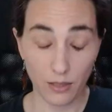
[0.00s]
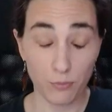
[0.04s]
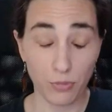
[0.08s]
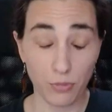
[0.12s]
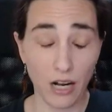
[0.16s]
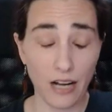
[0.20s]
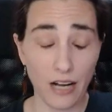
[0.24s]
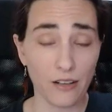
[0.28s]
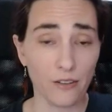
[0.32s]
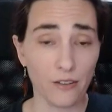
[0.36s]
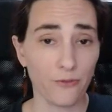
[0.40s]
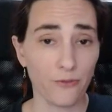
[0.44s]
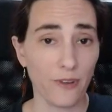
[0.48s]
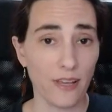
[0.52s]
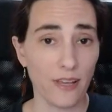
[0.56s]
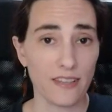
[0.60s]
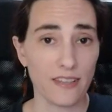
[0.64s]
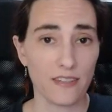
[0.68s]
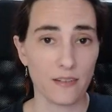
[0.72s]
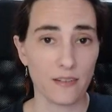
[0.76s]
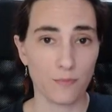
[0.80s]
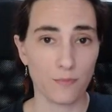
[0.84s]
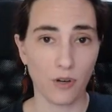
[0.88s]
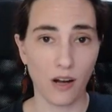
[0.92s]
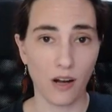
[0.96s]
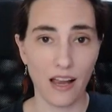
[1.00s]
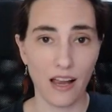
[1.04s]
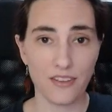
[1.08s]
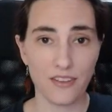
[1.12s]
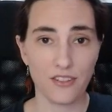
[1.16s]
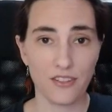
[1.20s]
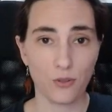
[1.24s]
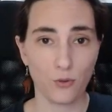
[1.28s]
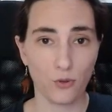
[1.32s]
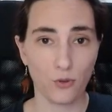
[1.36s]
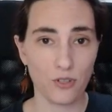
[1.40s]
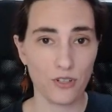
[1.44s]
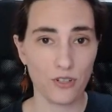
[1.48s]
BreyerFest
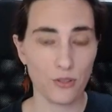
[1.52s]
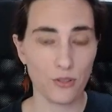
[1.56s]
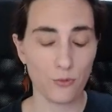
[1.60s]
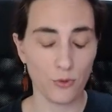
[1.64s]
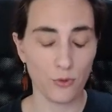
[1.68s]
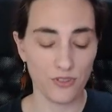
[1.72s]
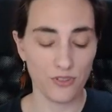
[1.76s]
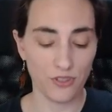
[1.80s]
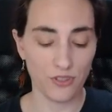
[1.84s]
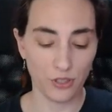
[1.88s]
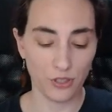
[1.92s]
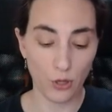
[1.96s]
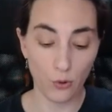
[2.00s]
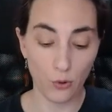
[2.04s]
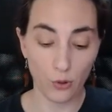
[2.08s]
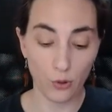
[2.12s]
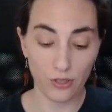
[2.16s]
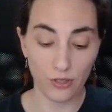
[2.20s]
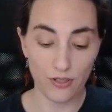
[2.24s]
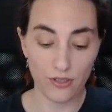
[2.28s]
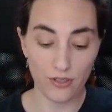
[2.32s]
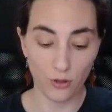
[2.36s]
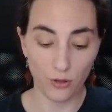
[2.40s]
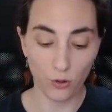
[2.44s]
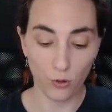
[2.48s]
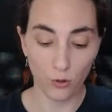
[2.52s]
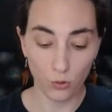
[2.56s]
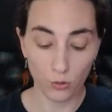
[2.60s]
surprise horse was Nokota's